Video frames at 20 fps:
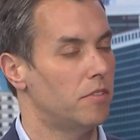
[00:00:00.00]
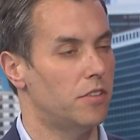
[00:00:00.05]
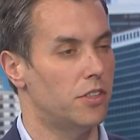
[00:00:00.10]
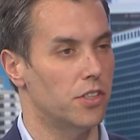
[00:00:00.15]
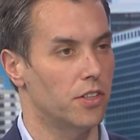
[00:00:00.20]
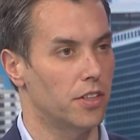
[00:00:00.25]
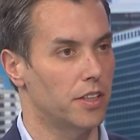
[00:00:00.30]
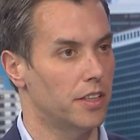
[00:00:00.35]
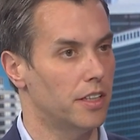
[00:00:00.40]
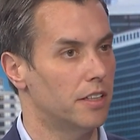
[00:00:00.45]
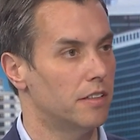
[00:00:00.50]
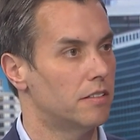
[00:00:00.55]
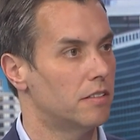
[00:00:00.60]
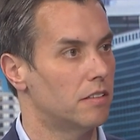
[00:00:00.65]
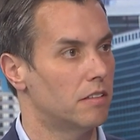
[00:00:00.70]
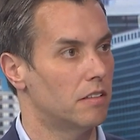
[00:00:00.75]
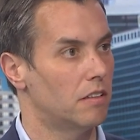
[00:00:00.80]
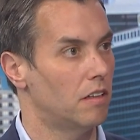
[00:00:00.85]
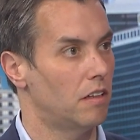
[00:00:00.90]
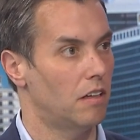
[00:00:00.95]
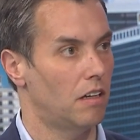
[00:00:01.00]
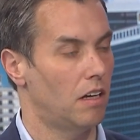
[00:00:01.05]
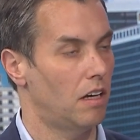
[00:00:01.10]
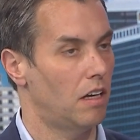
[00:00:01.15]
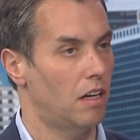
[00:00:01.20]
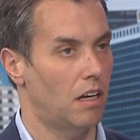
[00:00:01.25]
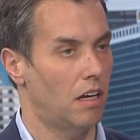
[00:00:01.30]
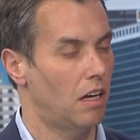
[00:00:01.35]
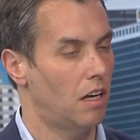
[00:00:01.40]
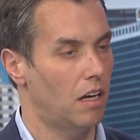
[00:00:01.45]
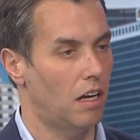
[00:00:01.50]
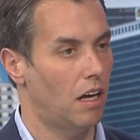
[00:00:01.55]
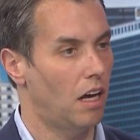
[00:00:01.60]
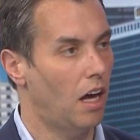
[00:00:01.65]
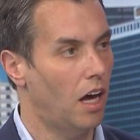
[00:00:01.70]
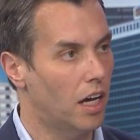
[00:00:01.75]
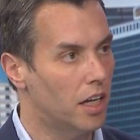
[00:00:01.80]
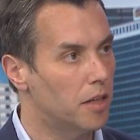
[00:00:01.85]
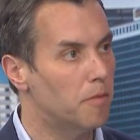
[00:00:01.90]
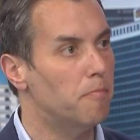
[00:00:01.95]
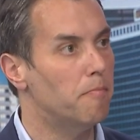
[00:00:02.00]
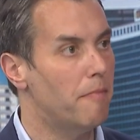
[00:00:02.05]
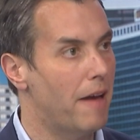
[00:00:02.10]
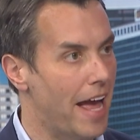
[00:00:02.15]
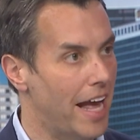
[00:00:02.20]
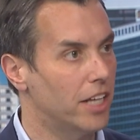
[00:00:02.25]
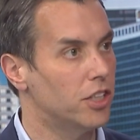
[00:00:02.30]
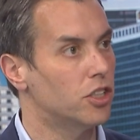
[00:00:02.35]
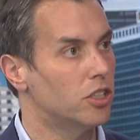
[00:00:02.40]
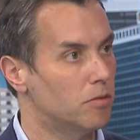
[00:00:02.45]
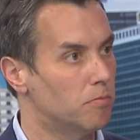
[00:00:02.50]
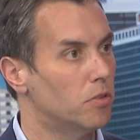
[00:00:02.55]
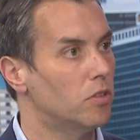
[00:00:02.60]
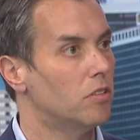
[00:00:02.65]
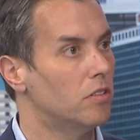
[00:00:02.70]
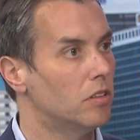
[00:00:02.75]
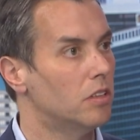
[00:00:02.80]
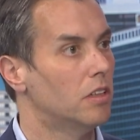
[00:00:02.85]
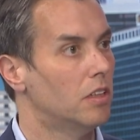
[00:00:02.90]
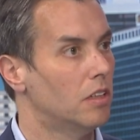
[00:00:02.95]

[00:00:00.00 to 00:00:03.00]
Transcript: during this unimaginable,